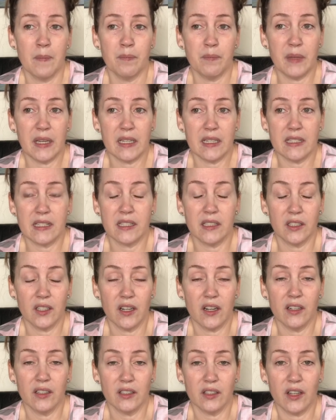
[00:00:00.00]
because there
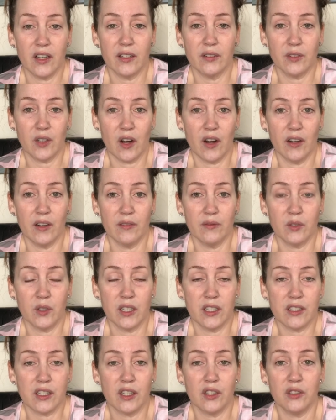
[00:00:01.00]
are a lot of
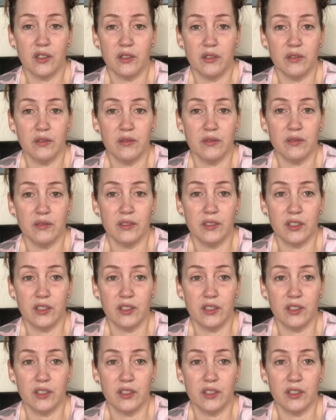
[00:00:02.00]
carnivores who